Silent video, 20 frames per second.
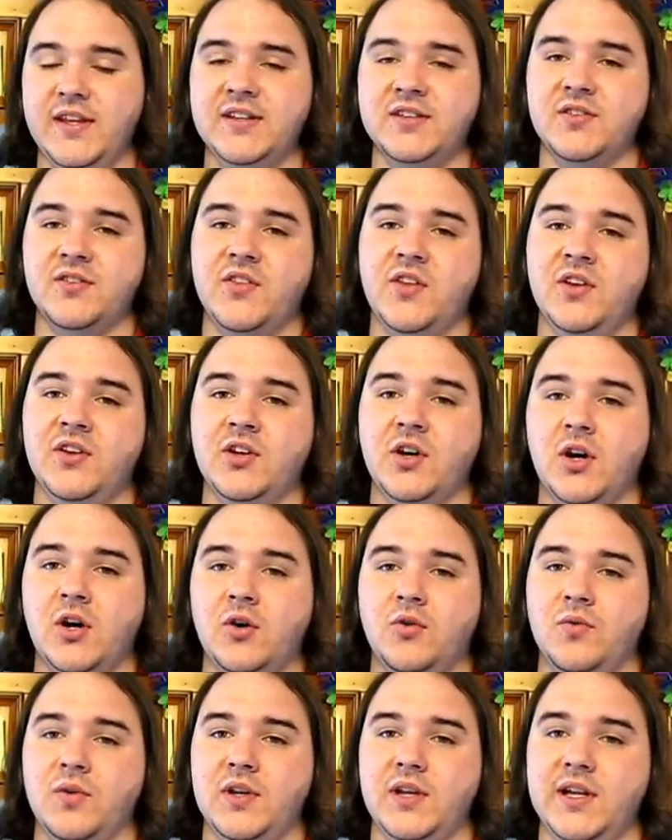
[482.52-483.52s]
these are the
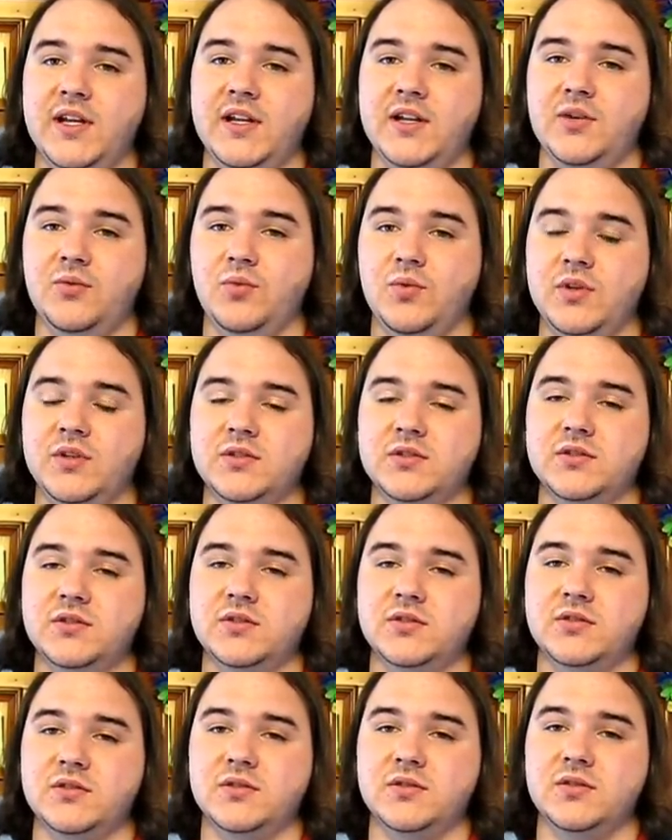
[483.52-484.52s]
doll related
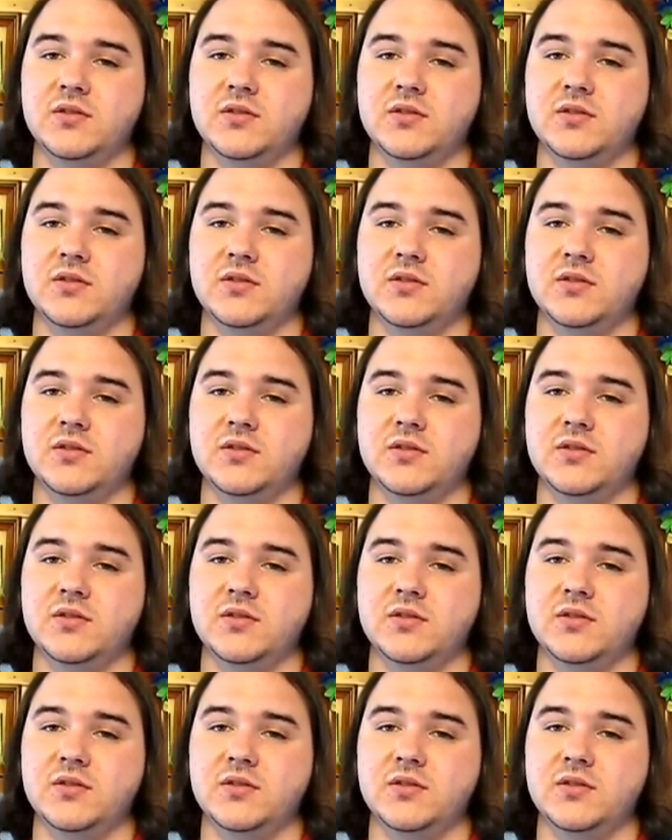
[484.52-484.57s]
ones.